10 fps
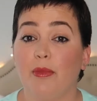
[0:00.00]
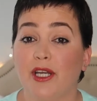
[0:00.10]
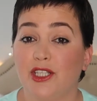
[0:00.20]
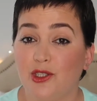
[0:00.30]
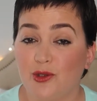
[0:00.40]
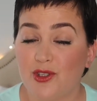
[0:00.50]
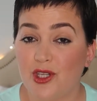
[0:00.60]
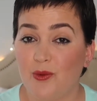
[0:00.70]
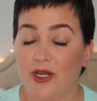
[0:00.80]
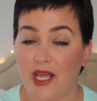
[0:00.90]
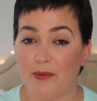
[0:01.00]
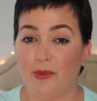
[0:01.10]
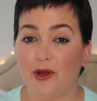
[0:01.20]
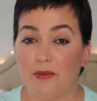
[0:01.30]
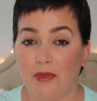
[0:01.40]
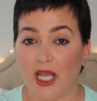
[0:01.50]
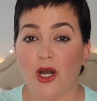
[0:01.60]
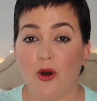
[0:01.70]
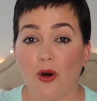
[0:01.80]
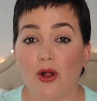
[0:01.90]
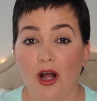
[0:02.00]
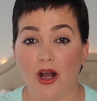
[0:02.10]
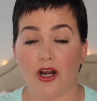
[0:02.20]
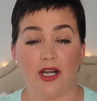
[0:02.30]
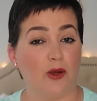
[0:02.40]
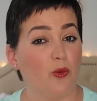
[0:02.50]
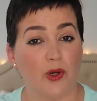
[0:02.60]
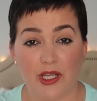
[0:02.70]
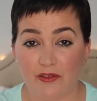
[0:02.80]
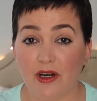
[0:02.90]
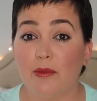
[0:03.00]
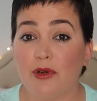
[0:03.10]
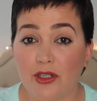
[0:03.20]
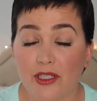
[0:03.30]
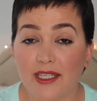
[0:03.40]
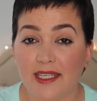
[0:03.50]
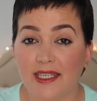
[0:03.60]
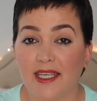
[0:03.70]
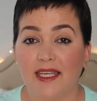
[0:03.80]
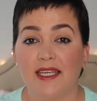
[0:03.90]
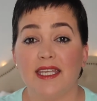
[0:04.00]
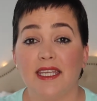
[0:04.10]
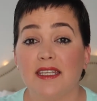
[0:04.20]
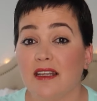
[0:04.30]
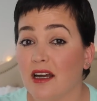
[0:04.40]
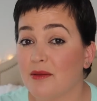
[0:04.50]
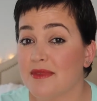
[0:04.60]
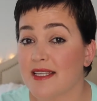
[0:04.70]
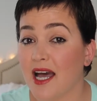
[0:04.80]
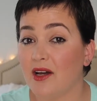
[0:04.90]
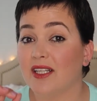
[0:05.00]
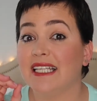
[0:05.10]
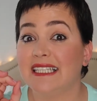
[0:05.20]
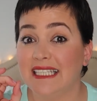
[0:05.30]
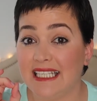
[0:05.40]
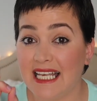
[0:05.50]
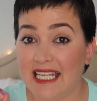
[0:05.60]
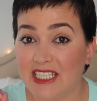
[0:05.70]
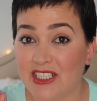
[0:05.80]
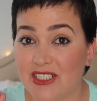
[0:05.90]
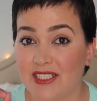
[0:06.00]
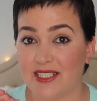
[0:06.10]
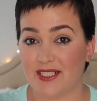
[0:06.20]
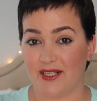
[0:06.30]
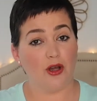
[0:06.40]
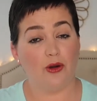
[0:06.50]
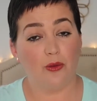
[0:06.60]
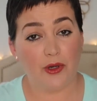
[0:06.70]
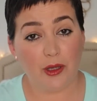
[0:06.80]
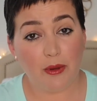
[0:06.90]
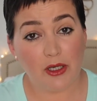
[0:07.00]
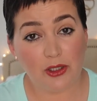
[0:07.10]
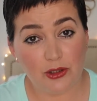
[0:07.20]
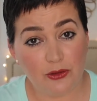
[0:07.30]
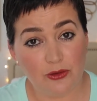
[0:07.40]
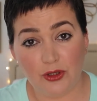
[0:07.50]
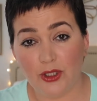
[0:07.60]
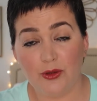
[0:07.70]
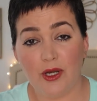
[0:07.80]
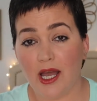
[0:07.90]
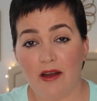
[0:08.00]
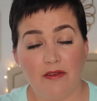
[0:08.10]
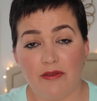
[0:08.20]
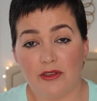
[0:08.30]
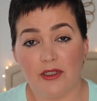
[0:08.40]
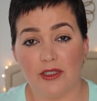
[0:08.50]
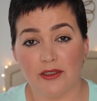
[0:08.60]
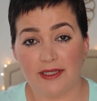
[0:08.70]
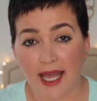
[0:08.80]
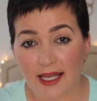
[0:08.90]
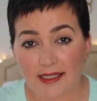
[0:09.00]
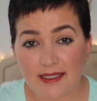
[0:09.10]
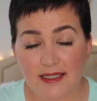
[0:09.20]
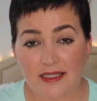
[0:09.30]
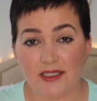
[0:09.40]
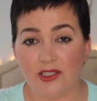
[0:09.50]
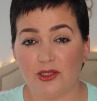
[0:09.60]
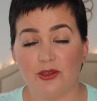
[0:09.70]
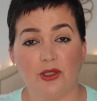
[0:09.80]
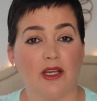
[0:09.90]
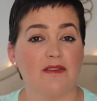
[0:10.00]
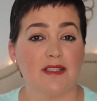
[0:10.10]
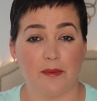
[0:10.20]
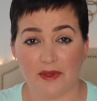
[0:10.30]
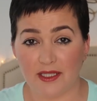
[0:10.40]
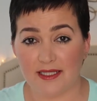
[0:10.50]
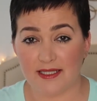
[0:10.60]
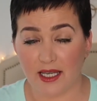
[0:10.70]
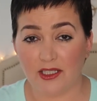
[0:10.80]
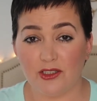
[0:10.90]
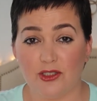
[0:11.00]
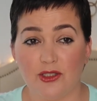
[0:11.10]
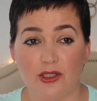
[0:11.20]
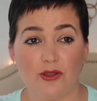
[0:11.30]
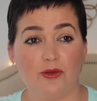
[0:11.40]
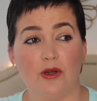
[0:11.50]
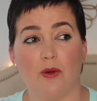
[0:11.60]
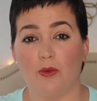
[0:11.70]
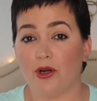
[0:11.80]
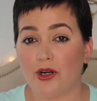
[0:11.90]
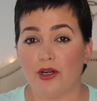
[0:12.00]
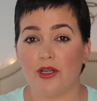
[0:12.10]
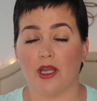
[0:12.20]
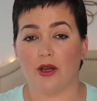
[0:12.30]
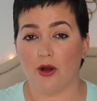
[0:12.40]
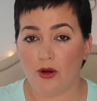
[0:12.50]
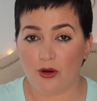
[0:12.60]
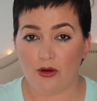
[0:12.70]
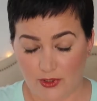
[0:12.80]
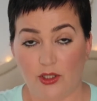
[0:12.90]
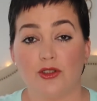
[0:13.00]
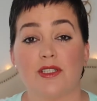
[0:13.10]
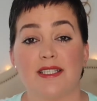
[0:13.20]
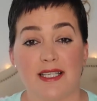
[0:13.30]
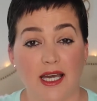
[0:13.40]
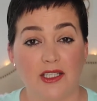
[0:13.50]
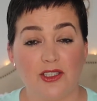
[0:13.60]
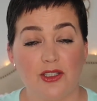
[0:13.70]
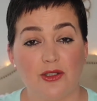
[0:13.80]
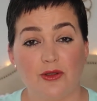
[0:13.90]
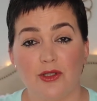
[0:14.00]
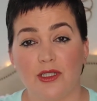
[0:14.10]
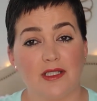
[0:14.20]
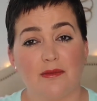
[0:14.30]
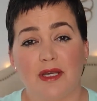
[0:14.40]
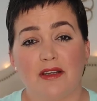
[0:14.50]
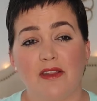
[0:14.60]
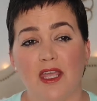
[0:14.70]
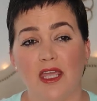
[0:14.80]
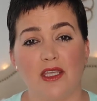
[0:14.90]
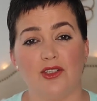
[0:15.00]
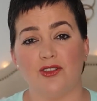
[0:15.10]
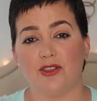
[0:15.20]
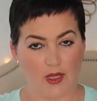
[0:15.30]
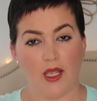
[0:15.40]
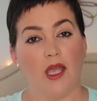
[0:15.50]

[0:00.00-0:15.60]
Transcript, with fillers: But usually when I put my whole heart in whatever I'm cooking, it comes out delicious. So, what about you? Do you have a, a, task? You know, do you have something assigned to you at work, at home, that you're assigned to? It doesn't matter the age.